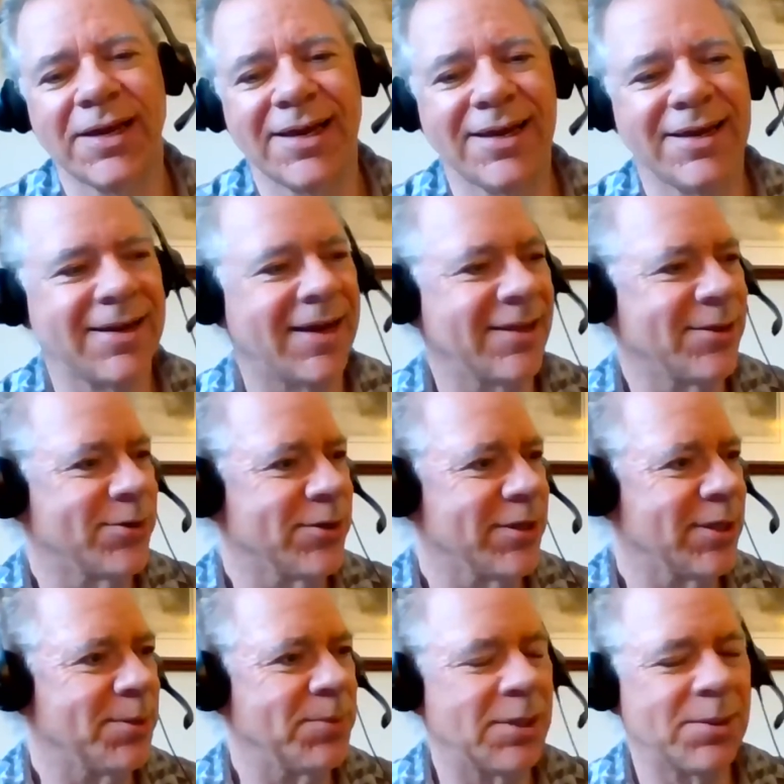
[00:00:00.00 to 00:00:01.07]
and I learned a
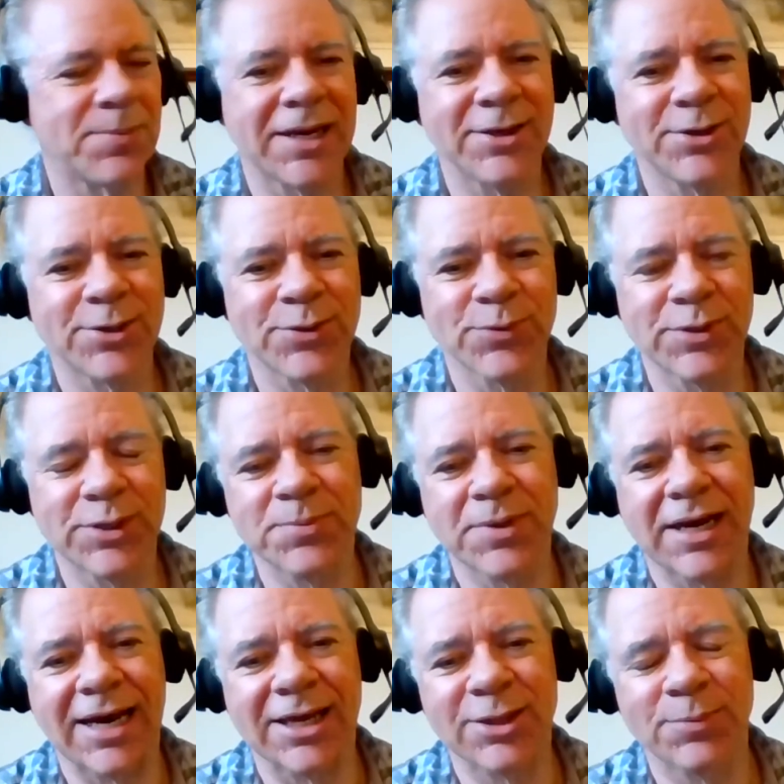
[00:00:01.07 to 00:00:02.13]
little bit about your career
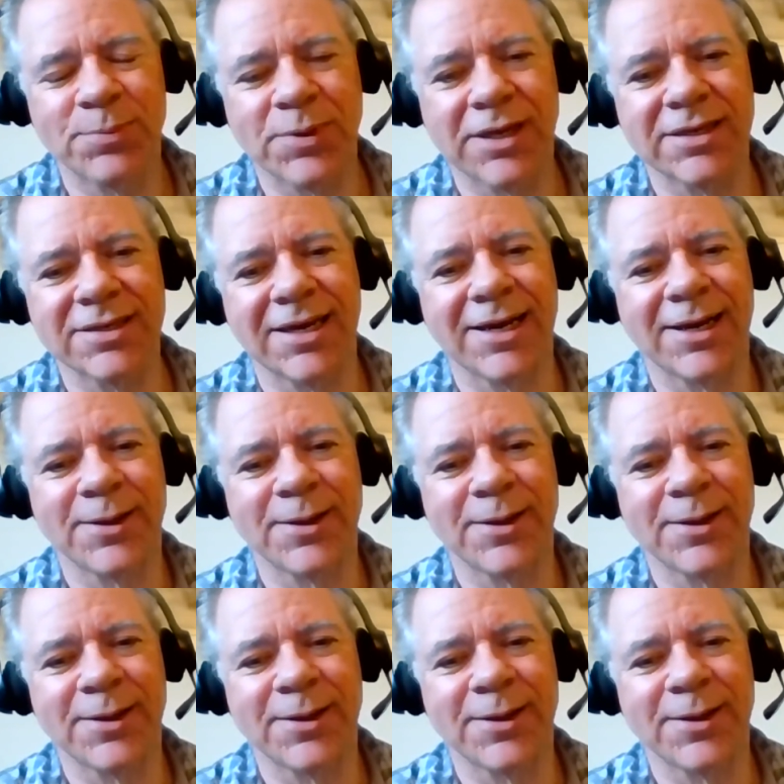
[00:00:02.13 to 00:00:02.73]
path. But